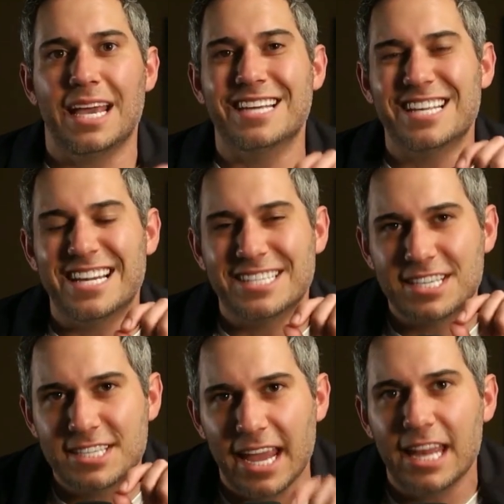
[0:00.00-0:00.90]
is an
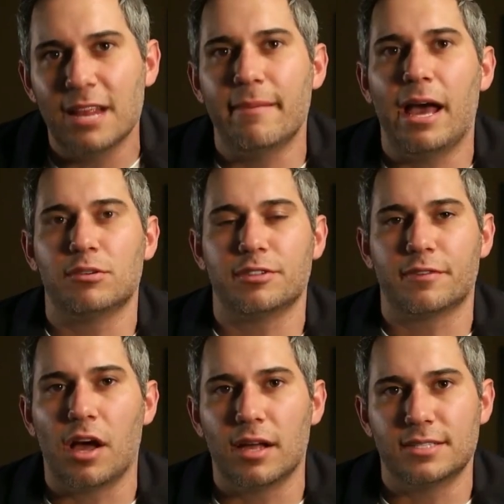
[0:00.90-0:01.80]
insane amount
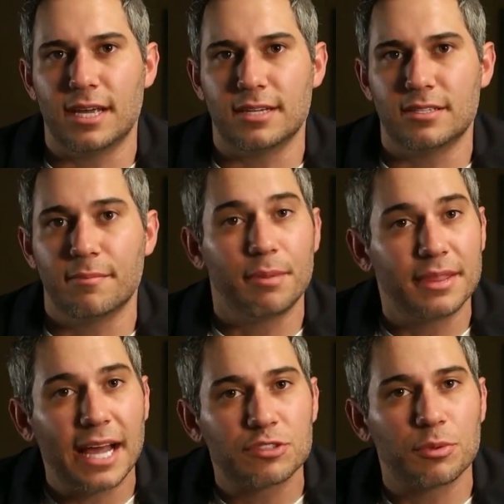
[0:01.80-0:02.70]
of content,
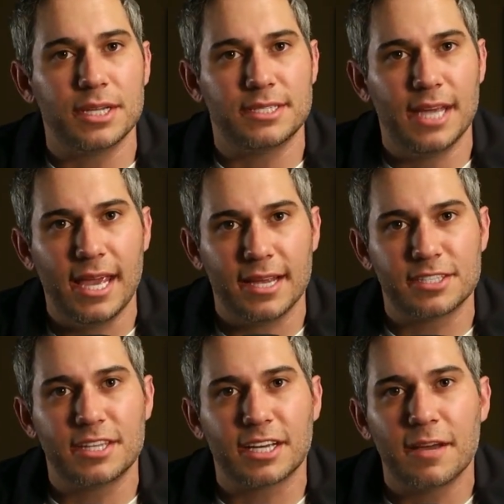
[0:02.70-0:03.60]
but that's what it takes. The